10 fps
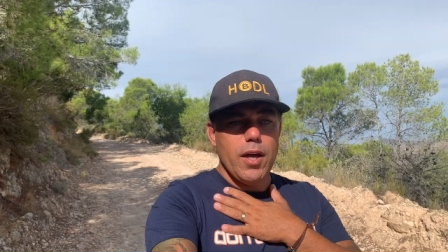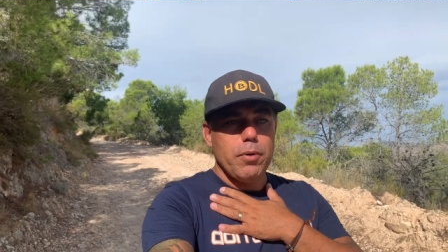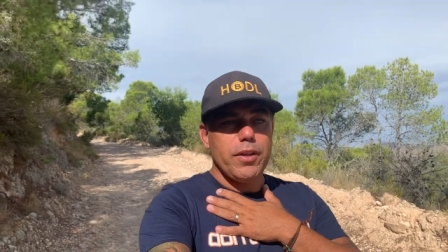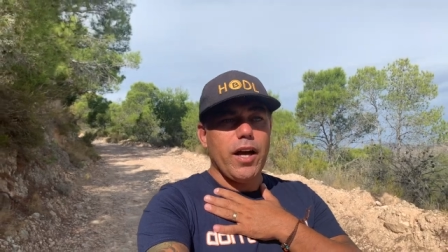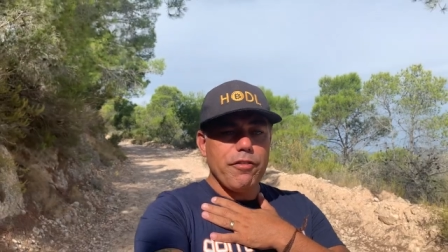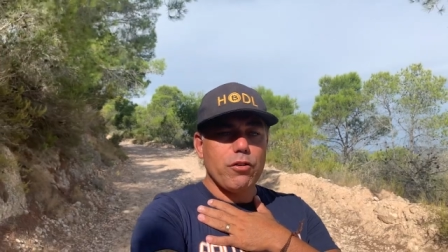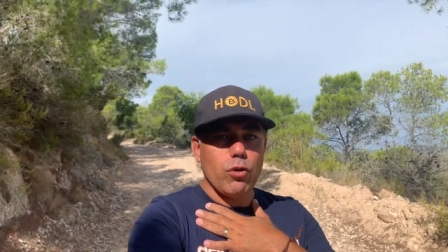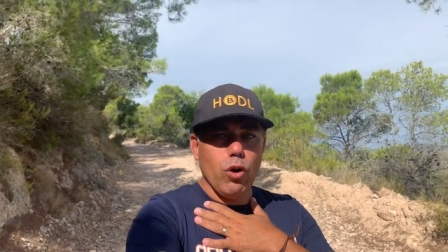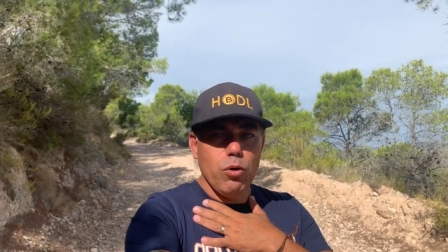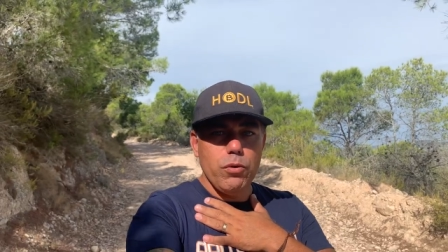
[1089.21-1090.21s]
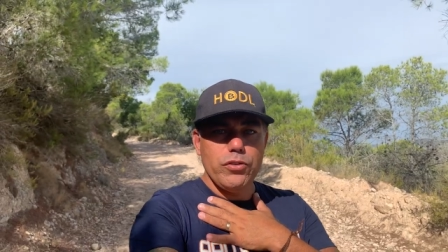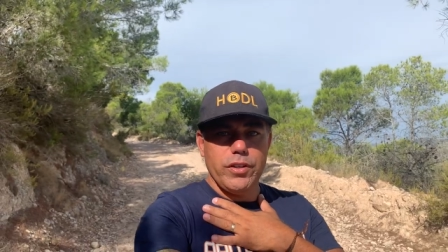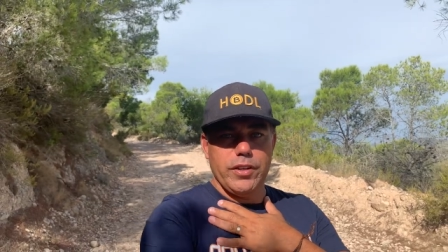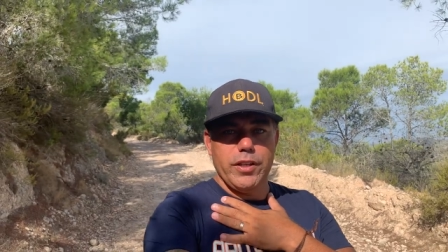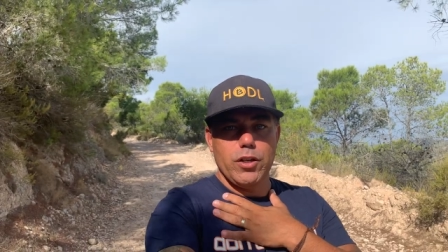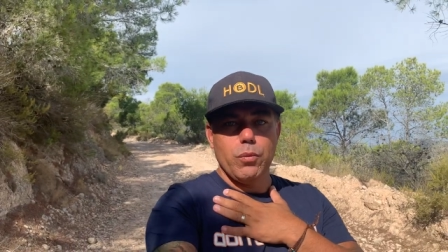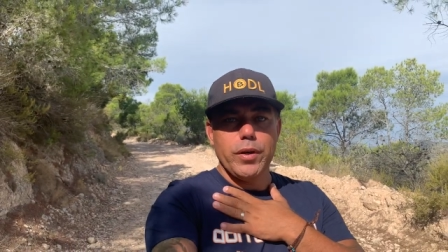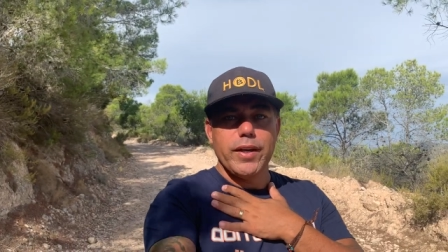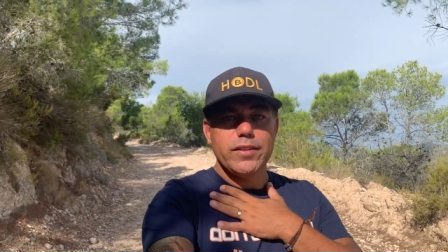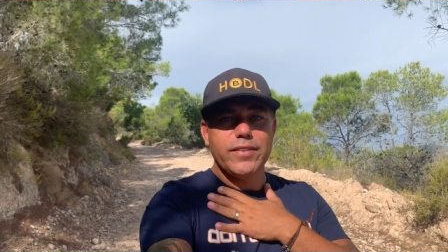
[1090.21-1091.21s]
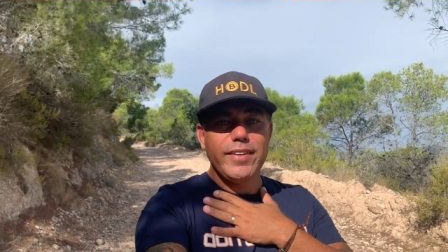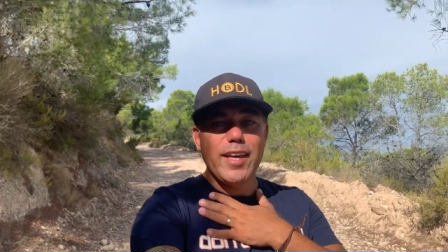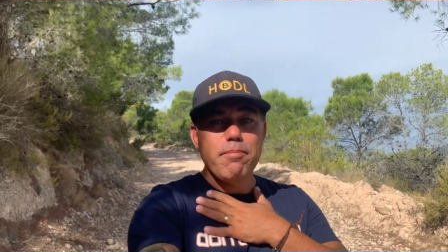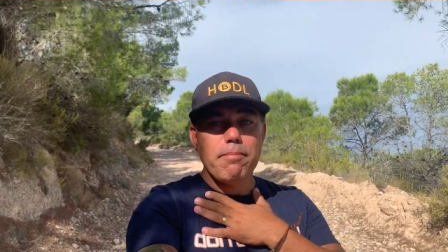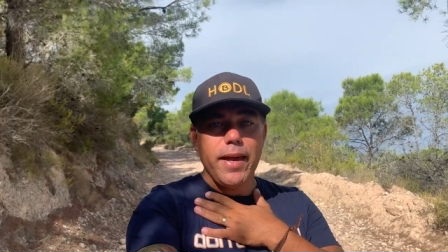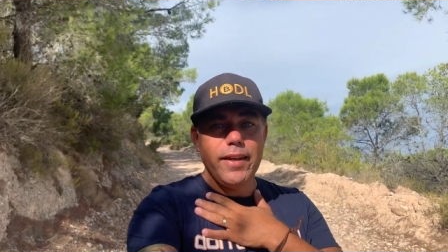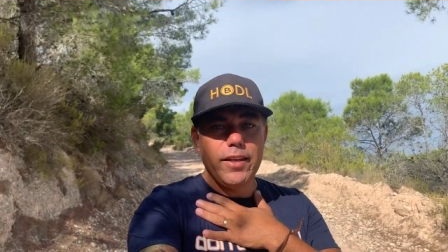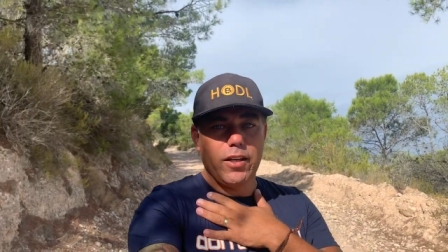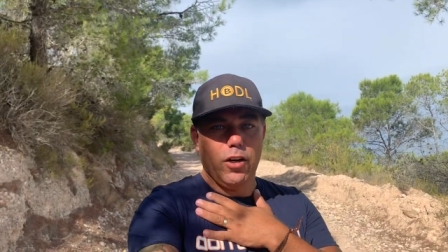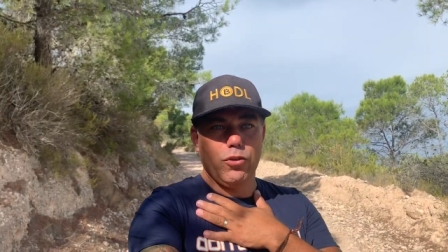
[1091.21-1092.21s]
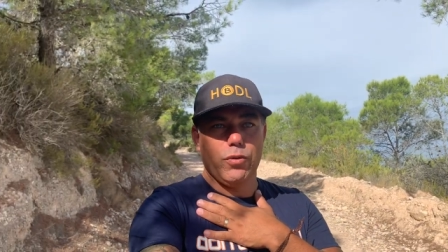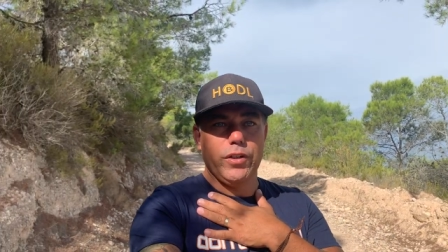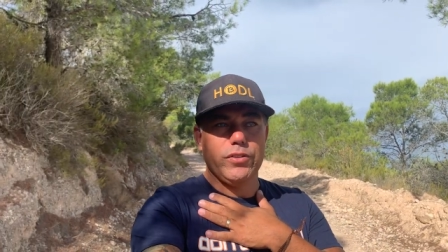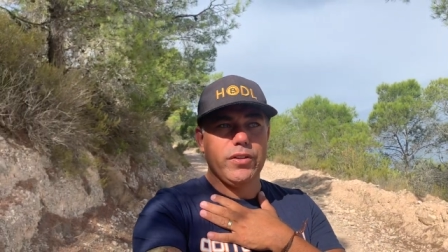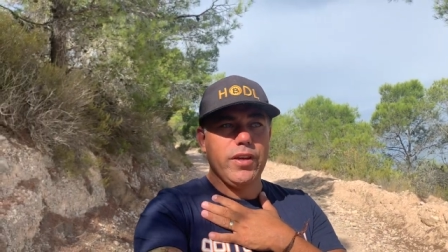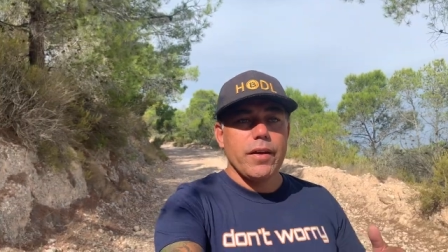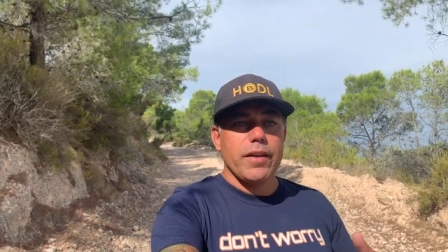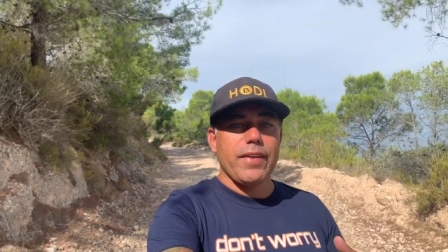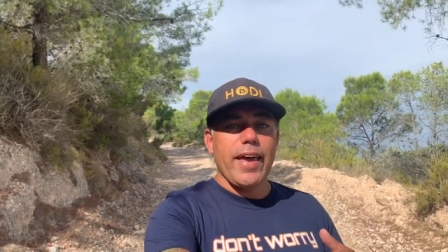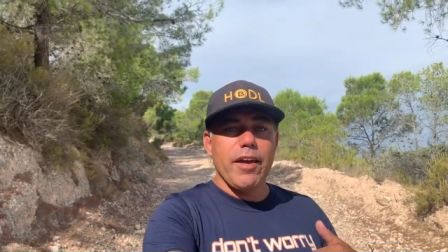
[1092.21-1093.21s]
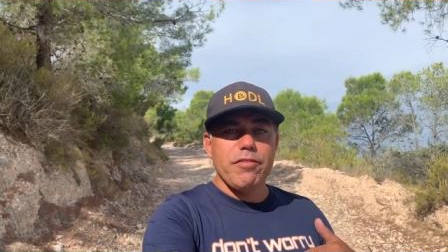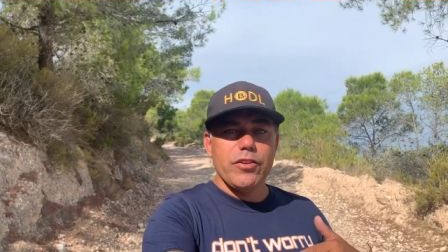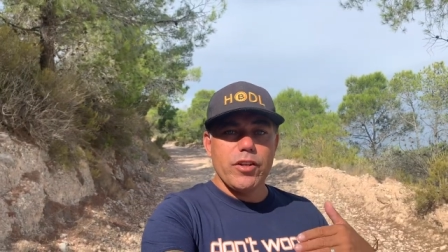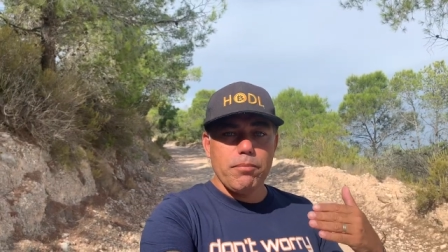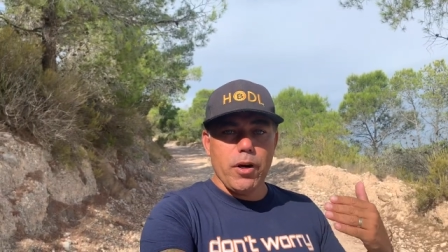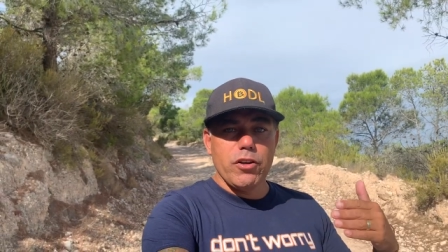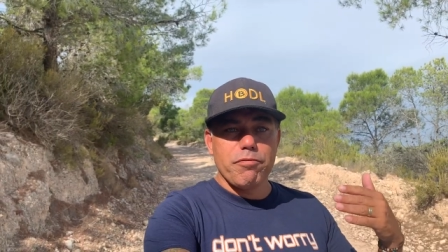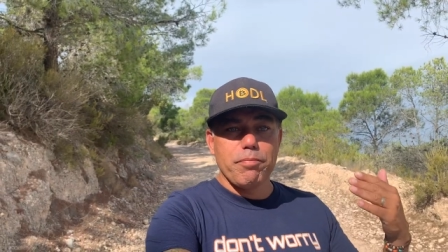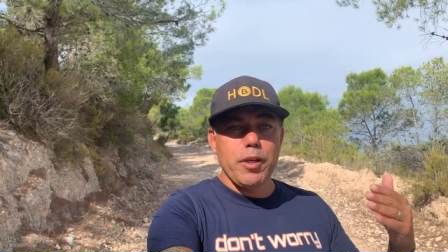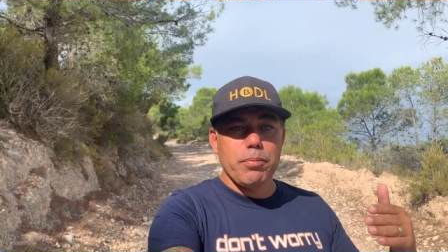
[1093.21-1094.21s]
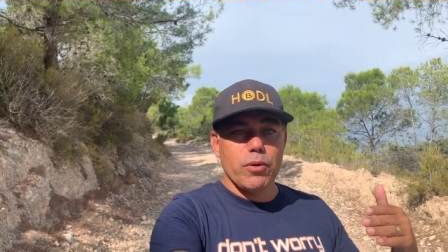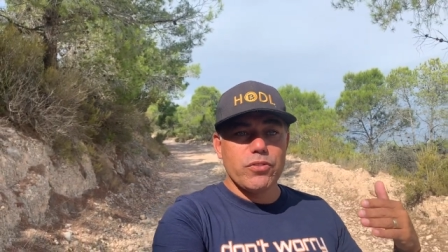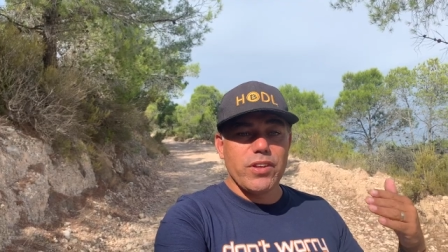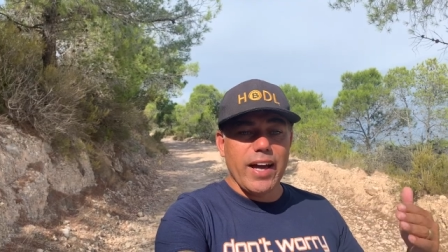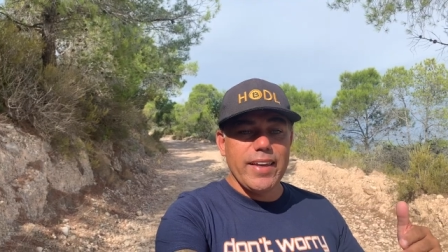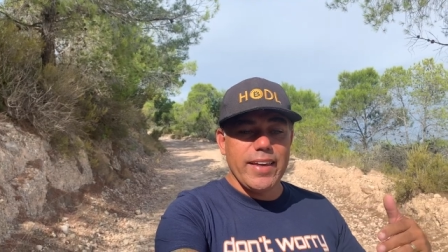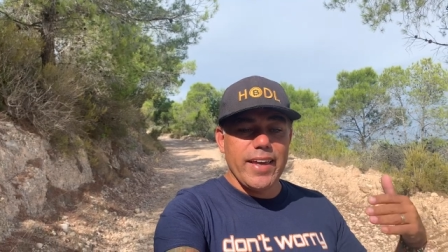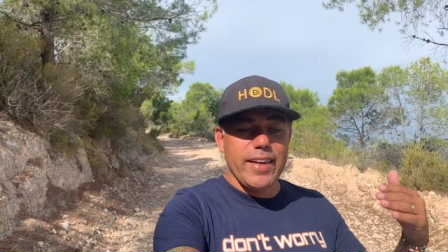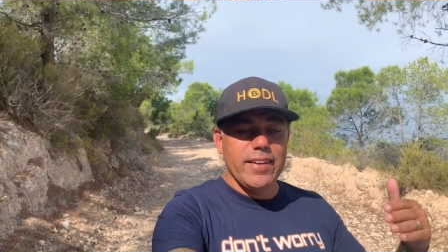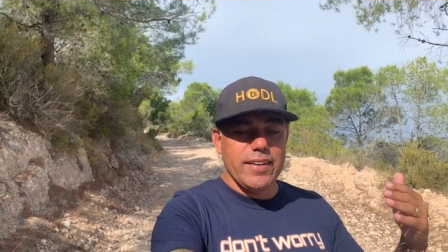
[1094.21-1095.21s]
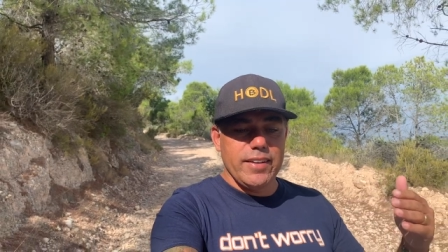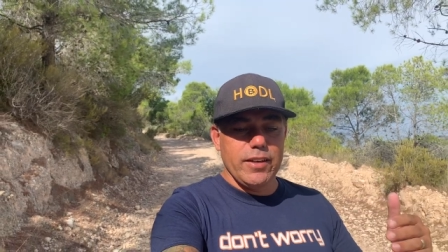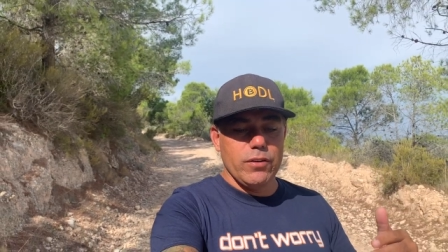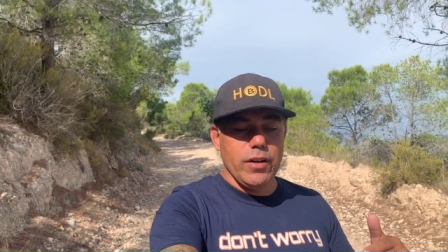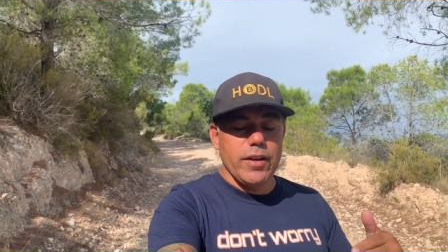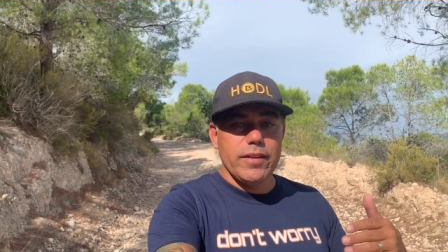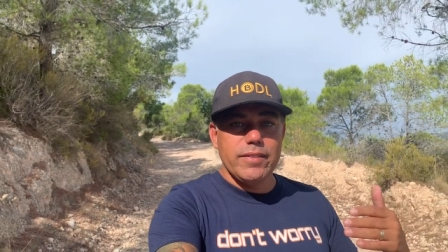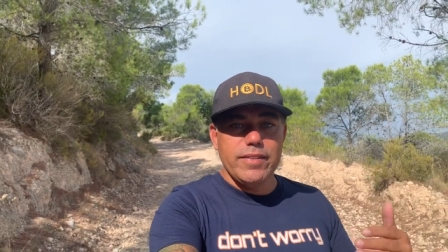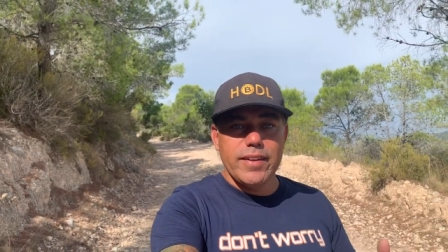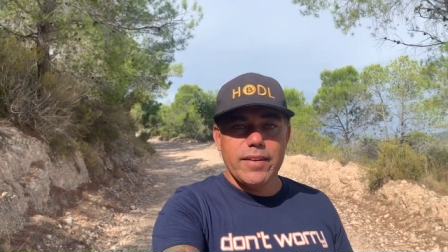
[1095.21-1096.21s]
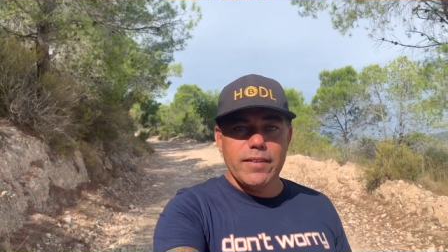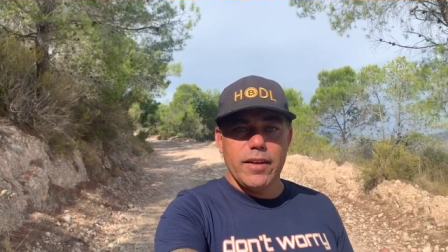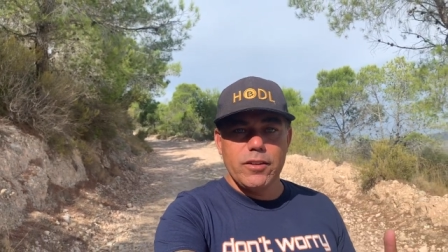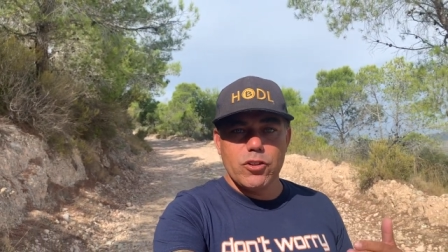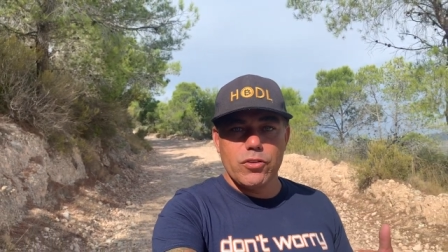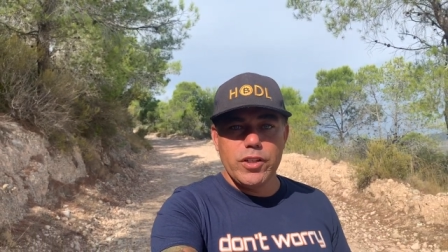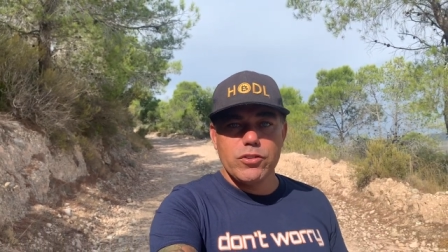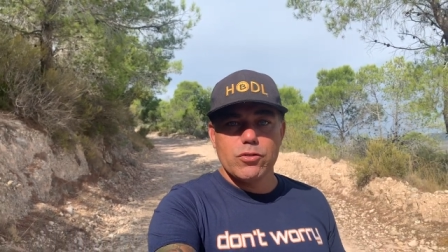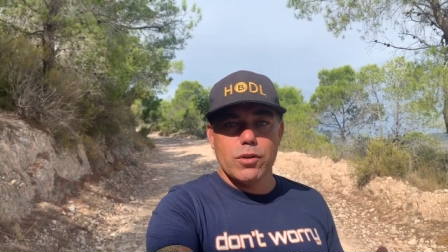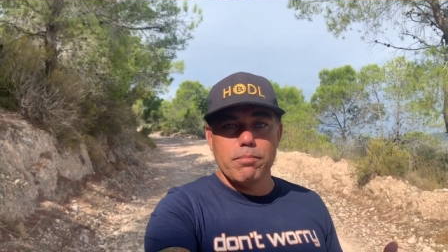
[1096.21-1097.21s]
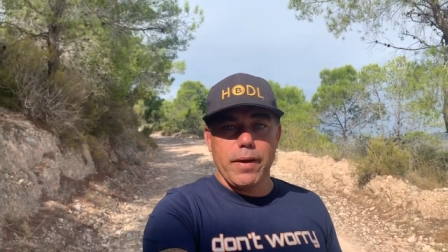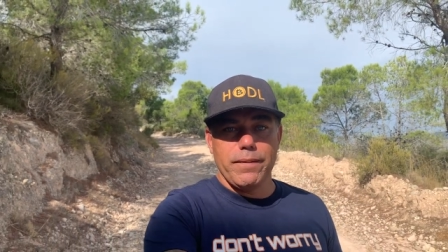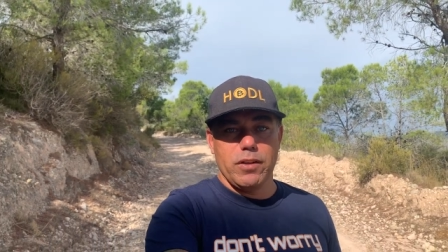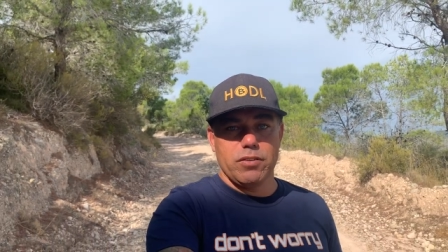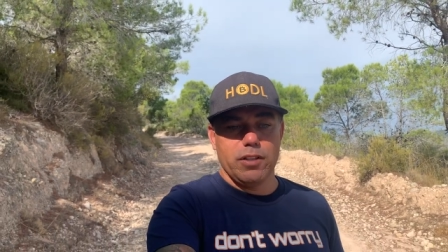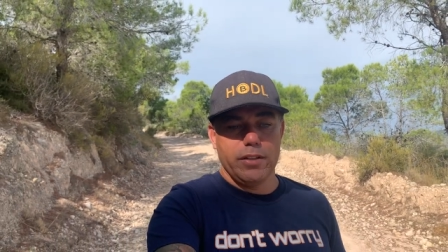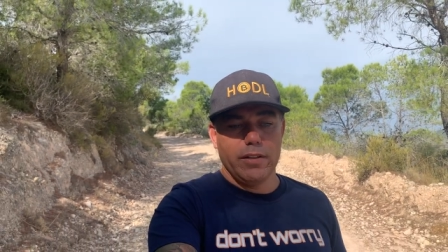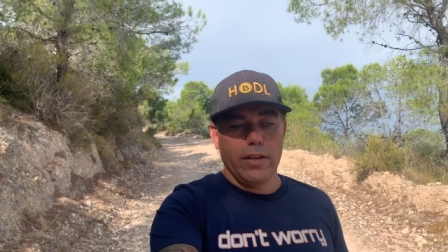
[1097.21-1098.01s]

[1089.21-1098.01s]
But after almost a year, we can see in many countries that the average amount of people dying in a year didn't increase tremendously